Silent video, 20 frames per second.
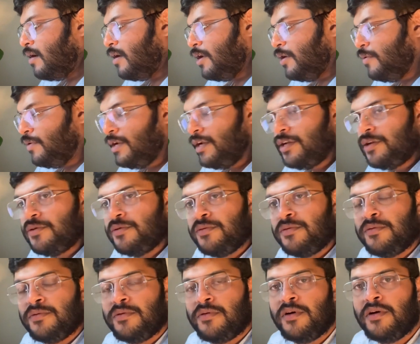you need
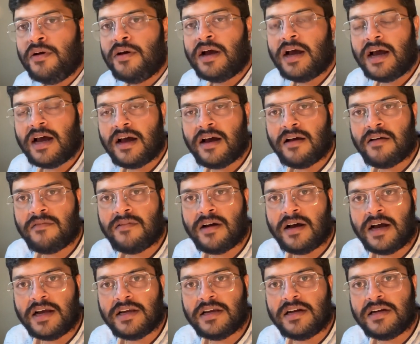to have
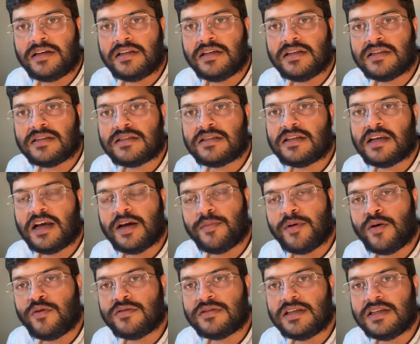IELTS
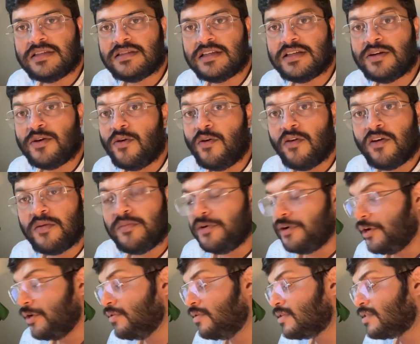above 6 in all
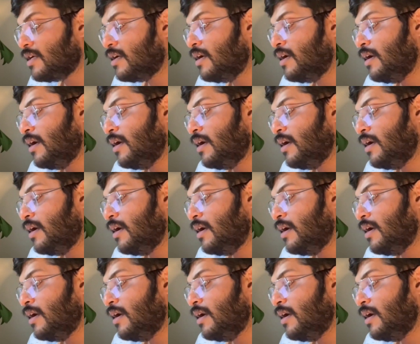modules